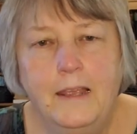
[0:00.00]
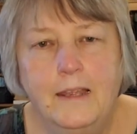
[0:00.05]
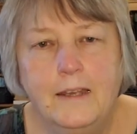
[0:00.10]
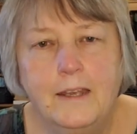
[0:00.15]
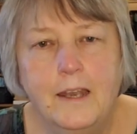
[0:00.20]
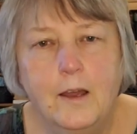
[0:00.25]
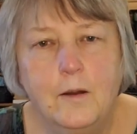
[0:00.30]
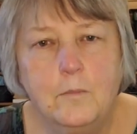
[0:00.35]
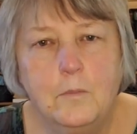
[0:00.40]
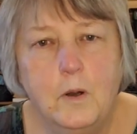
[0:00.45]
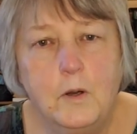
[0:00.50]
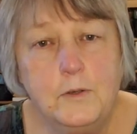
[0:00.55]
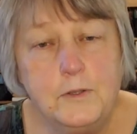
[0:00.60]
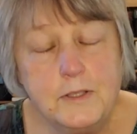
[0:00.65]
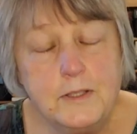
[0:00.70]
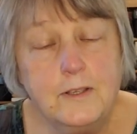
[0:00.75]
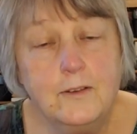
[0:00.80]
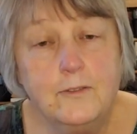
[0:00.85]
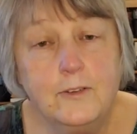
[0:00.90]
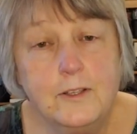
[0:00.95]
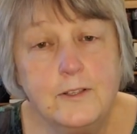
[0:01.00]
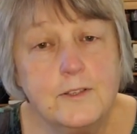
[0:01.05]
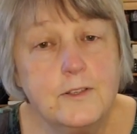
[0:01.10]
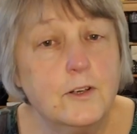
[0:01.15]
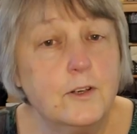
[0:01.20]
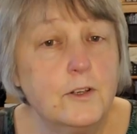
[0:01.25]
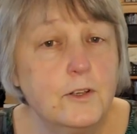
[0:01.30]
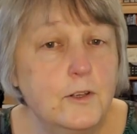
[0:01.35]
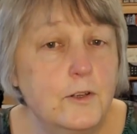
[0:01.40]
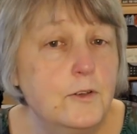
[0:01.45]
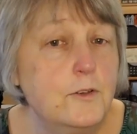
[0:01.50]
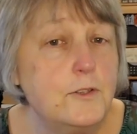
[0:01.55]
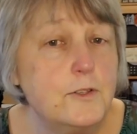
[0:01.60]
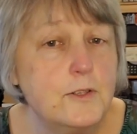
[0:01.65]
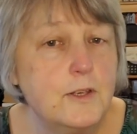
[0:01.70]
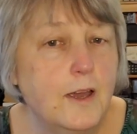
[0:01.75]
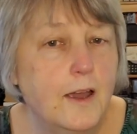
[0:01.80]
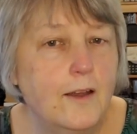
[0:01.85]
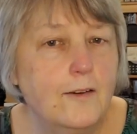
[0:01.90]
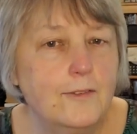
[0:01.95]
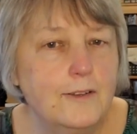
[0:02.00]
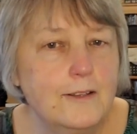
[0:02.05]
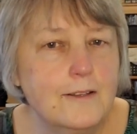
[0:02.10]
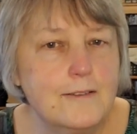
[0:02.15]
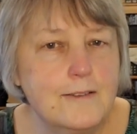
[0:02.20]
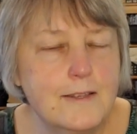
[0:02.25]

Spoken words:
Now, most of us are used to having the